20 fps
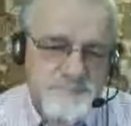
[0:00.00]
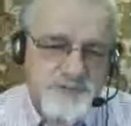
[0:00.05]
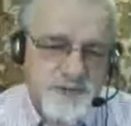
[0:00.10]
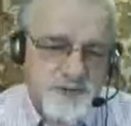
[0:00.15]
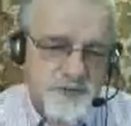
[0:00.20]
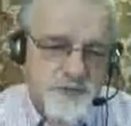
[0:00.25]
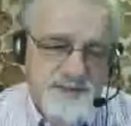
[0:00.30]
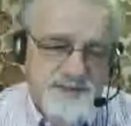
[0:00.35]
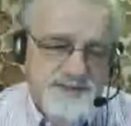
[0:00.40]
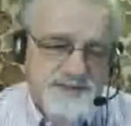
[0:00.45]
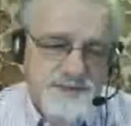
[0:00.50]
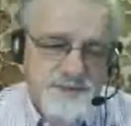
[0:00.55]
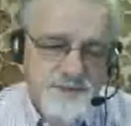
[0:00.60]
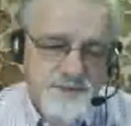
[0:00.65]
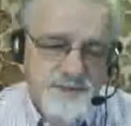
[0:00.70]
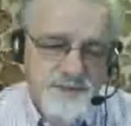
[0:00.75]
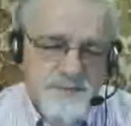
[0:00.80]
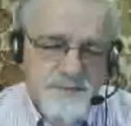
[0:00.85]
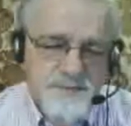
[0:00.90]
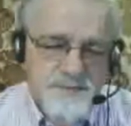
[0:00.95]
going to
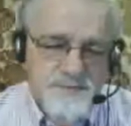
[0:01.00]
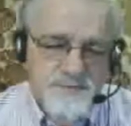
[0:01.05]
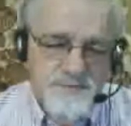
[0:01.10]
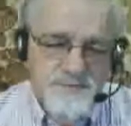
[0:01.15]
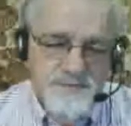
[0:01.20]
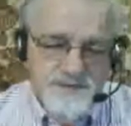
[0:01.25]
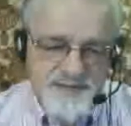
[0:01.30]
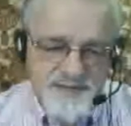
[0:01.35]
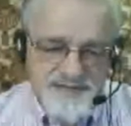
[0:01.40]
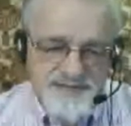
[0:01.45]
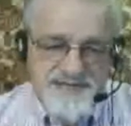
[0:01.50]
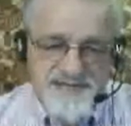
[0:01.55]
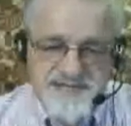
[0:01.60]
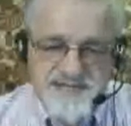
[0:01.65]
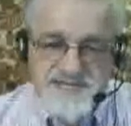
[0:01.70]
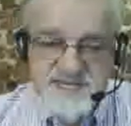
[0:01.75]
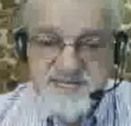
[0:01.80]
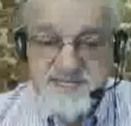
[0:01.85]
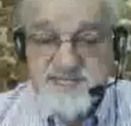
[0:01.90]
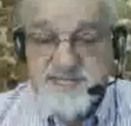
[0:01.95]
a
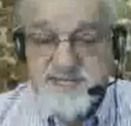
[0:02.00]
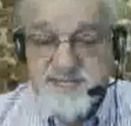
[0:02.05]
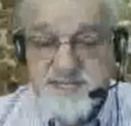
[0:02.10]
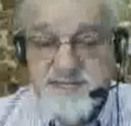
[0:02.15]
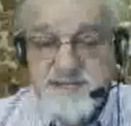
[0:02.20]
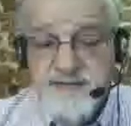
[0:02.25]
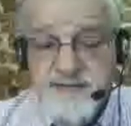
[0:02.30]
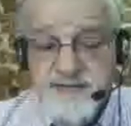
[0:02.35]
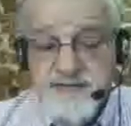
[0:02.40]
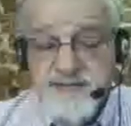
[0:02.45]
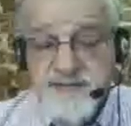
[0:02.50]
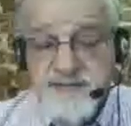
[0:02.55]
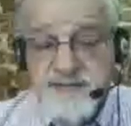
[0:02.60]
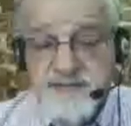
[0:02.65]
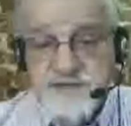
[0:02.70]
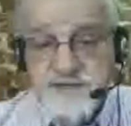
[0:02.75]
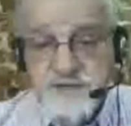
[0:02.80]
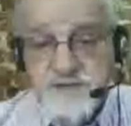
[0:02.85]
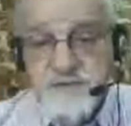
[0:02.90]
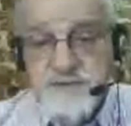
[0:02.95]
Linux disk,
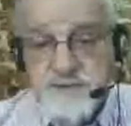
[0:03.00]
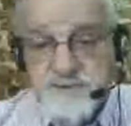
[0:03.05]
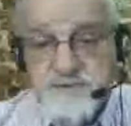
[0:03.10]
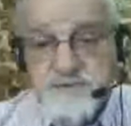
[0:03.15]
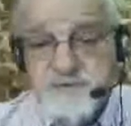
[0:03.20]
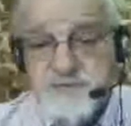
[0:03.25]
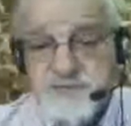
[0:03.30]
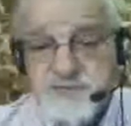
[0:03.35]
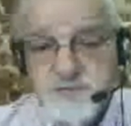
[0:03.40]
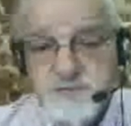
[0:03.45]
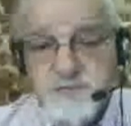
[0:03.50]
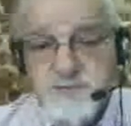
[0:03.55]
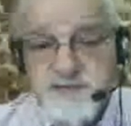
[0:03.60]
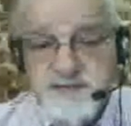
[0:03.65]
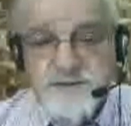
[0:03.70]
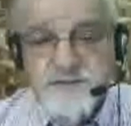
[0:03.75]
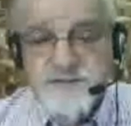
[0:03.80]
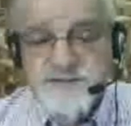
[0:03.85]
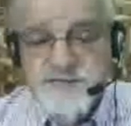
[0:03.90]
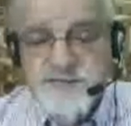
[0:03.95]
you'd lose your
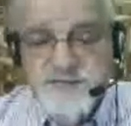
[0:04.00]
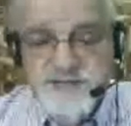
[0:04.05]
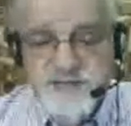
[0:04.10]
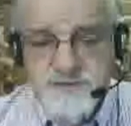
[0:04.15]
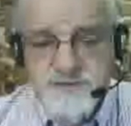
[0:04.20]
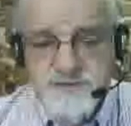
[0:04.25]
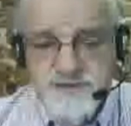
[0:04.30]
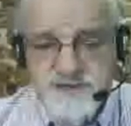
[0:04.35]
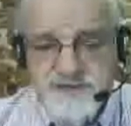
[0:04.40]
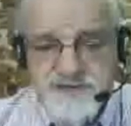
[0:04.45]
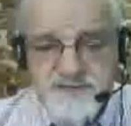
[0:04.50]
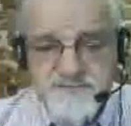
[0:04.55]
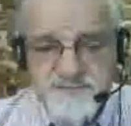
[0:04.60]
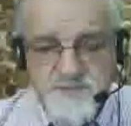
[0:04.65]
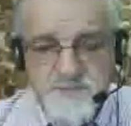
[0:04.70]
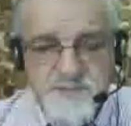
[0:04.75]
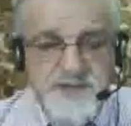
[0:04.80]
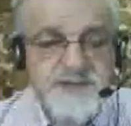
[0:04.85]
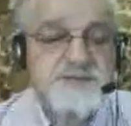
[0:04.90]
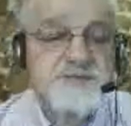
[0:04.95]
Windows security
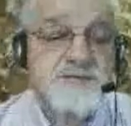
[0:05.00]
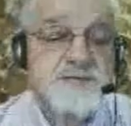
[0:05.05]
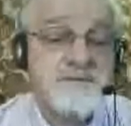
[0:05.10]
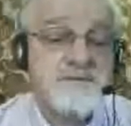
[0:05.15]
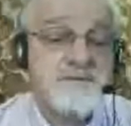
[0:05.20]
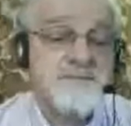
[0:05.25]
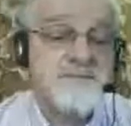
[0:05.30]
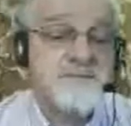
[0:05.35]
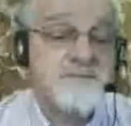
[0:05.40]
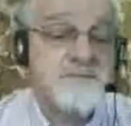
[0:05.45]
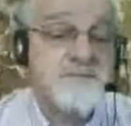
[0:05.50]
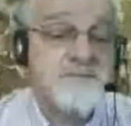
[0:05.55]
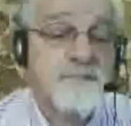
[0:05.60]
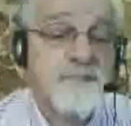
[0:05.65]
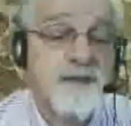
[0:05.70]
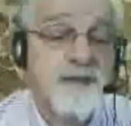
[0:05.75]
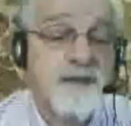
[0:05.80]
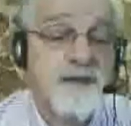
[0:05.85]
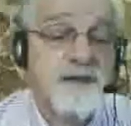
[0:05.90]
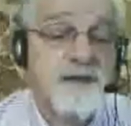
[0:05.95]
information,
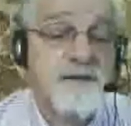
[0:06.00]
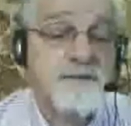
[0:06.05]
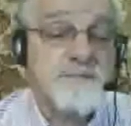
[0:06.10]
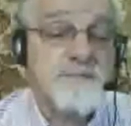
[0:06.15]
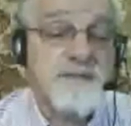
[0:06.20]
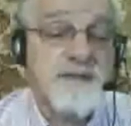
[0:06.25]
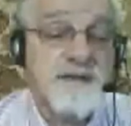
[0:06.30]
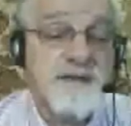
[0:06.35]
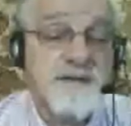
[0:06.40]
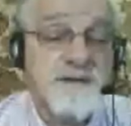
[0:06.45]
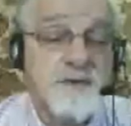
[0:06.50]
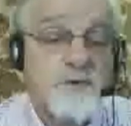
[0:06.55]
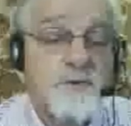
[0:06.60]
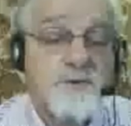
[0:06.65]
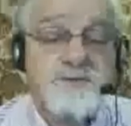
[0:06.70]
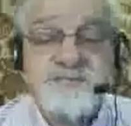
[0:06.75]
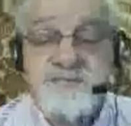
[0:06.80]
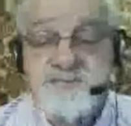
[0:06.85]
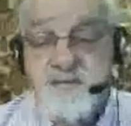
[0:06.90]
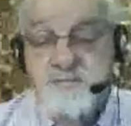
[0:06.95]
um,
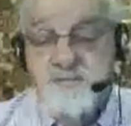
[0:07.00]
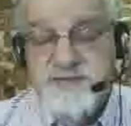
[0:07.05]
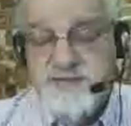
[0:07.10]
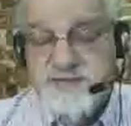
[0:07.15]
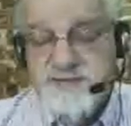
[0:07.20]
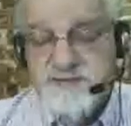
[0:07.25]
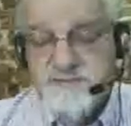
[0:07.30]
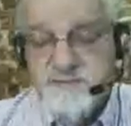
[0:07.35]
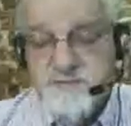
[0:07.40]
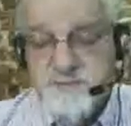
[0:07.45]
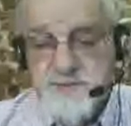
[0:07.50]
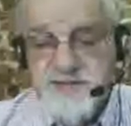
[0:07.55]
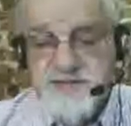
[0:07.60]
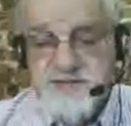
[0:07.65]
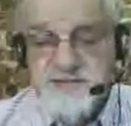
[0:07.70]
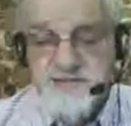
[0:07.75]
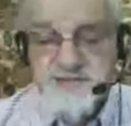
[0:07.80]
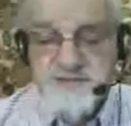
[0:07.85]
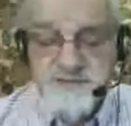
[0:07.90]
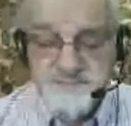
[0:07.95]
or some of the
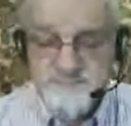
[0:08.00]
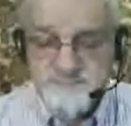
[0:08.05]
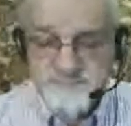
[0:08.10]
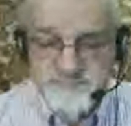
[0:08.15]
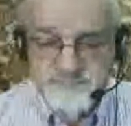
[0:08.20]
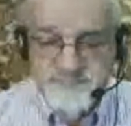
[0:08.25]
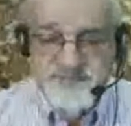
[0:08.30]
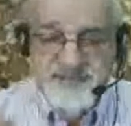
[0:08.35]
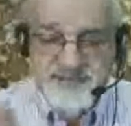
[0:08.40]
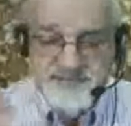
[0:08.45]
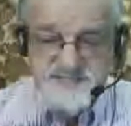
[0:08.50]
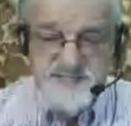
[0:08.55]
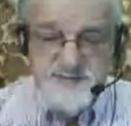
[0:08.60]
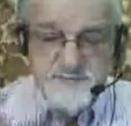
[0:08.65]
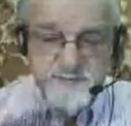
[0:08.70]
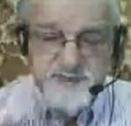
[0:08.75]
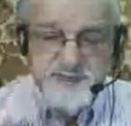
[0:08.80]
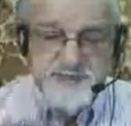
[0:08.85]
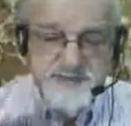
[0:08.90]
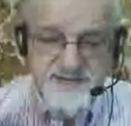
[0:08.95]
information that's
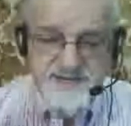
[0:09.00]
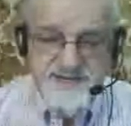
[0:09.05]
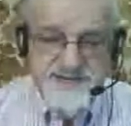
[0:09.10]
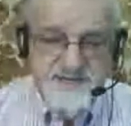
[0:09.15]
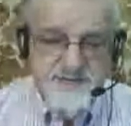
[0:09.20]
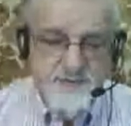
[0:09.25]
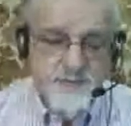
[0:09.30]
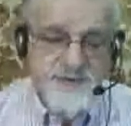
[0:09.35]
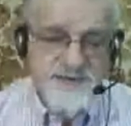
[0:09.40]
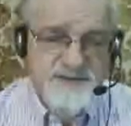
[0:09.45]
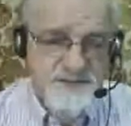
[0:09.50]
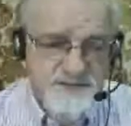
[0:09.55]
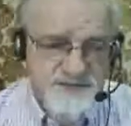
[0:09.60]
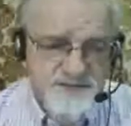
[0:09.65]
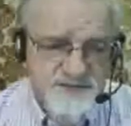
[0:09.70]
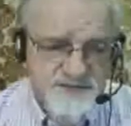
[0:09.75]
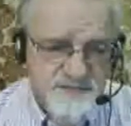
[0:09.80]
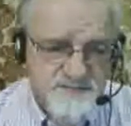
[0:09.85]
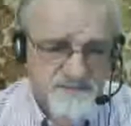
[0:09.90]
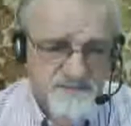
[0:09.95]
embedded in the
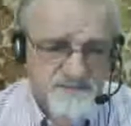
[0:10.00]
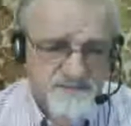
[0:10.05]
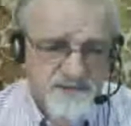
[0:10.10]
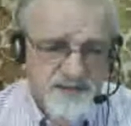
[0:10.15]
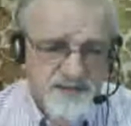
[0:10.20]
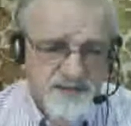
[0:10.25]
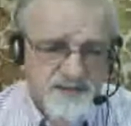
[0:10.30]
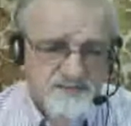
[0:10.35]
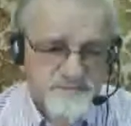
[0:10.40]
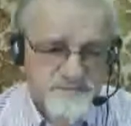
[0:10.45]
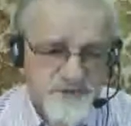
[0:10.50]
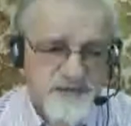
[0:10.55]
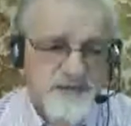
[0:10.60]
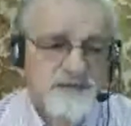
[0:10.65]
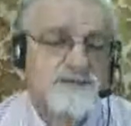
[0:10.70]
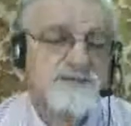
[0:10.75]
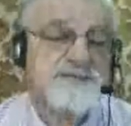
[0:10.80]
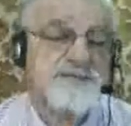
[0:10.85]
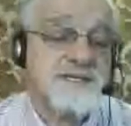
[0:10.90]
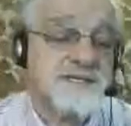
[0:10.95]
Windows uh,
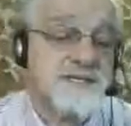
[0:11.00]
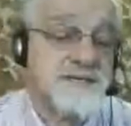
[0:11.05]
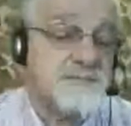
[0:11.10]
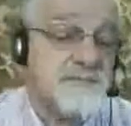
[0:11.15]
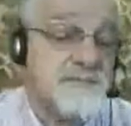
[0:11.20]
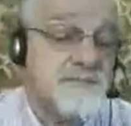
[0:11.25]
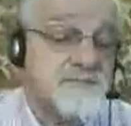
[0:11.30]
file system.